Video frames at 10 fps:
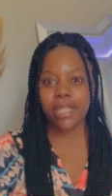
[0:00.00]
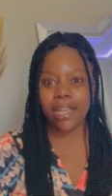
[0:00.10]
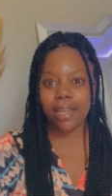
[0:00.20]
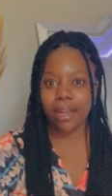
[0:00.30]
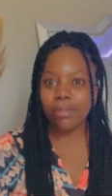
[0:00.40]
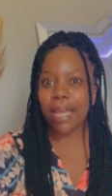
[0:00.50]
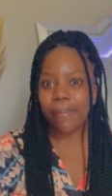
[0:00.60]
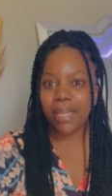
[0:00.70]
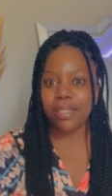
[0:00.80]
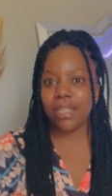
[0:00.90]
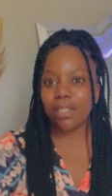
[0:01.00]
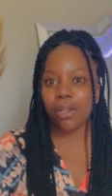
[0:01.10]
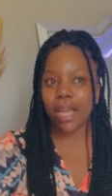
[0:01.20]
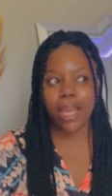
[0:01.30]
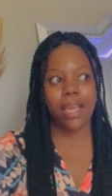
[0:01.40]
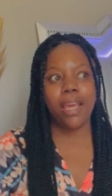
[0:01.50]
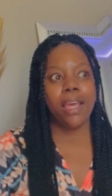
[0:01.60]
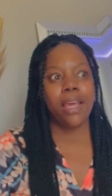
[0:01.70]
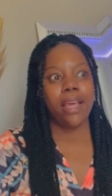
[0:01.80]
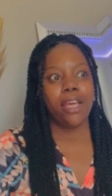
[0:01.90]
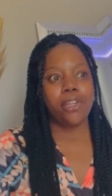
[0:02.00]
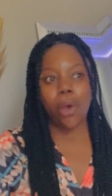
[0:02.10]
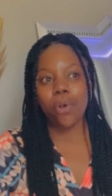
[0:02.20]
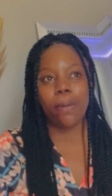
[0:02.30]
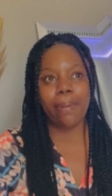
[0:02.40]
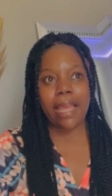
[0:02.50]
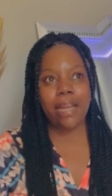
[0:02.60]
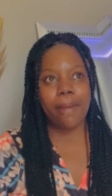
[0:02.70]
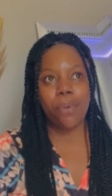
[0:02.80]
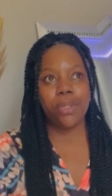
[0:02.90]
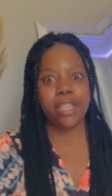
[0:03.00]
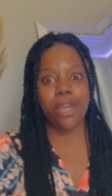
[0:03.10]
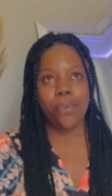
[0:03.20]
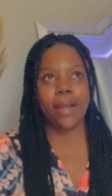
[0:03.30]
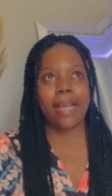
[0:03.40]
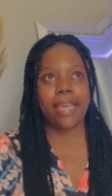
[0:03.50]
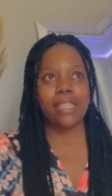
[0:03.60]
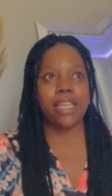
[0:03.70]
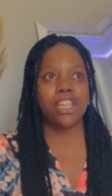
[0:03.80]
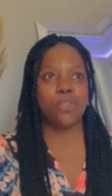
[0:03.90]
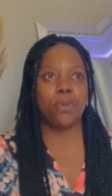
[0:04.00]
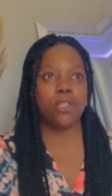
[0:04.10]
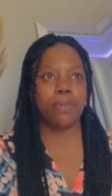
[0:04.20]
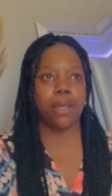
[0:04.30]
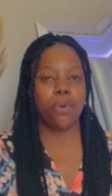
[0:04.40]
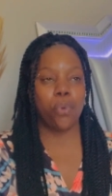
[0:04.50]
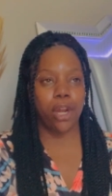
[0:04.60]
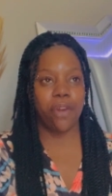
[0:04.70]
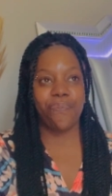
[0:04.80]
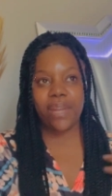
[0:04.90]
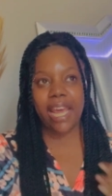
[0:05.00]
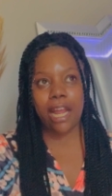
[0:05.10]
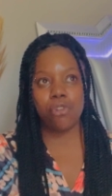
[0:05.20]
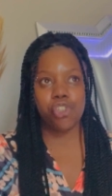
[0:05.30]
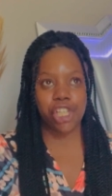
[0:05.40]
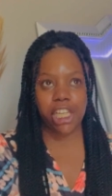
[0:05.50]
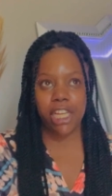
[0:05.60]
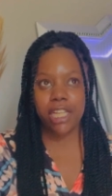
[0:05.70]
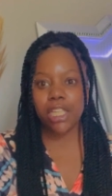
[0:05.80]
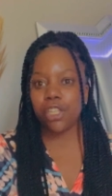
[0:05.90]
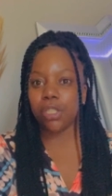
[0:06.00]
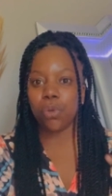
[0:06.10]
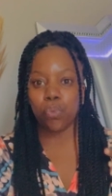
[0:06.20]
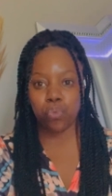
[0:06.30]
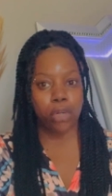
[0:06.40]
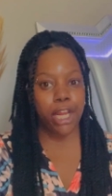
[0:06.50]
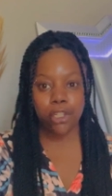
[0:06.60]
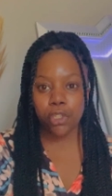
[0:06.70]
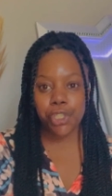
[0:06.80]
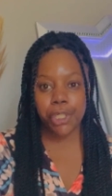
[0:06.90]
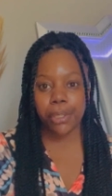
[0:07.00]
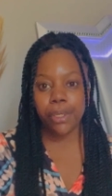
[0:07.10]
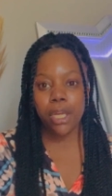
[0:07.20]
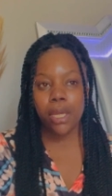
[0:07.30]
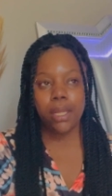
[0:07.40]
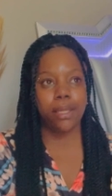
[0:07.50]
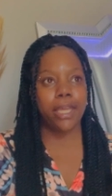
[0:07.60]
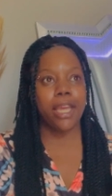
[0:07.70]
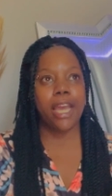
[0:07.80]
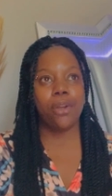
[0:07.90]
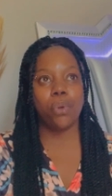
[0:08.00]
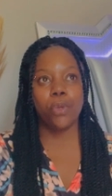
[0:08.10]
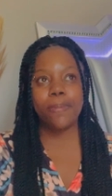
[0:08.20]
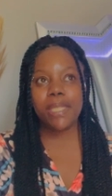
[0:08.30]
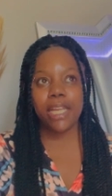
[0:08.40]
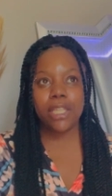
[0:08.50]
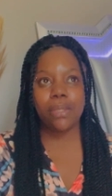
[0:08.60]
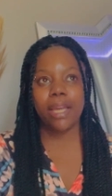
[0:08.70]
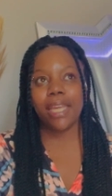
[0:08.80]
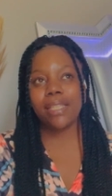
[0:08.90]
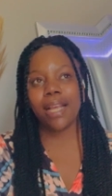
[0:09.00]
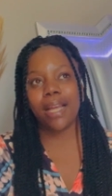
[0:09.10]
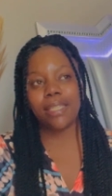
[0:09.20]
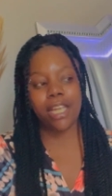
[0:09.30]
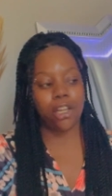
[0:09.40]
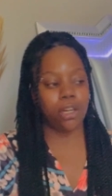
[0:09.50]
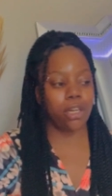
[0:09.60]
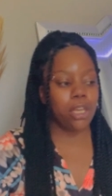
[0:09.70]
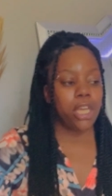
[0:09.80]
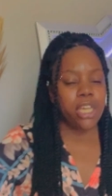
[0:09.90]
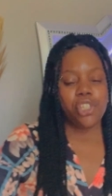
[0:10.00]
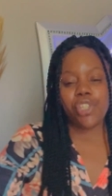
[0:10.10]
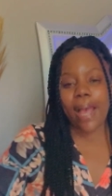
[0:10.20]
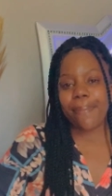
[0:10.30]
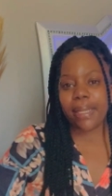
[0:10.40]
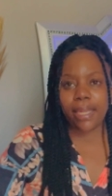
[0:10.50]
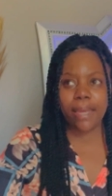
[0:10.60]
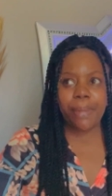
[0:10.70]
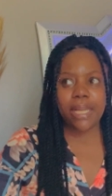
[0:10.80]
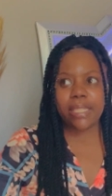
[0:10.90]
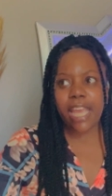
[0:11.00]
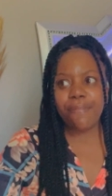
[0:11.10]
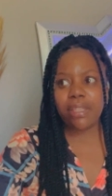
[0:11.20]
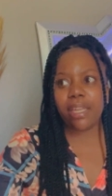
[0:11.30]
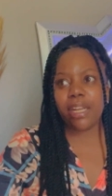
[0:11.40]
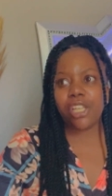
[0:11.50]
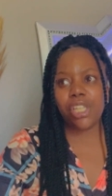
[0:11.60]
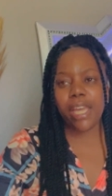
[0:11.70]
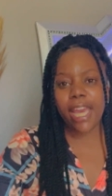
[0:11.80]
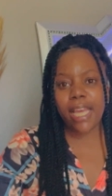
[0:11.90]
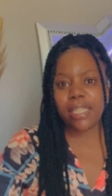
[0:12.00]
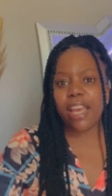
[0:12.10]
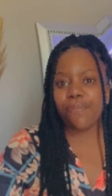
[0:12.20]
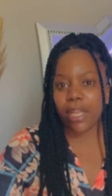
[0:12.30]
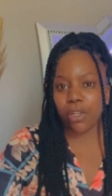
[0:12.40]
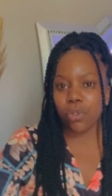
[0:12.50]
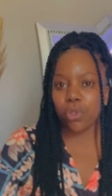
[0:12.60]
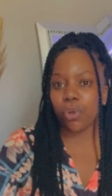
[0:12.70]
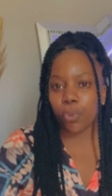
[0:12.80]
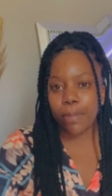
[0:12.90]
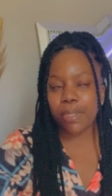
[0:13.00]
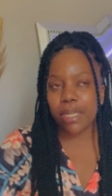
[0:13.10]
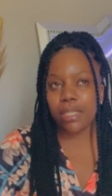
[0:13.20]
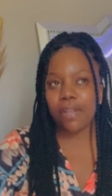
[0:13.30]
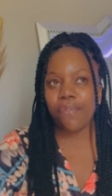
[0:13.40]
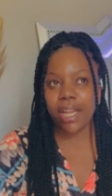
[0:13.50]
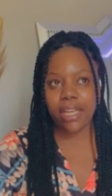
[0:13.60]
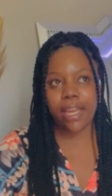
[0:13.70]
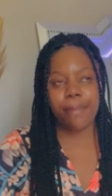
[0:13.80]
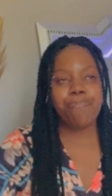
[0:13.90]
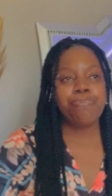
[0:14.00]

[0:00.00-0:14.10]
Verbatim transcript: Like, don't that make sense though? Like, don't complain about what they wear. I guess they are supposed to wear flat out jeans and just a regular shirt. You can't have no rips in it. So I guess they got to take her shopping again because everything that she has have like those little rips in and stuff like that.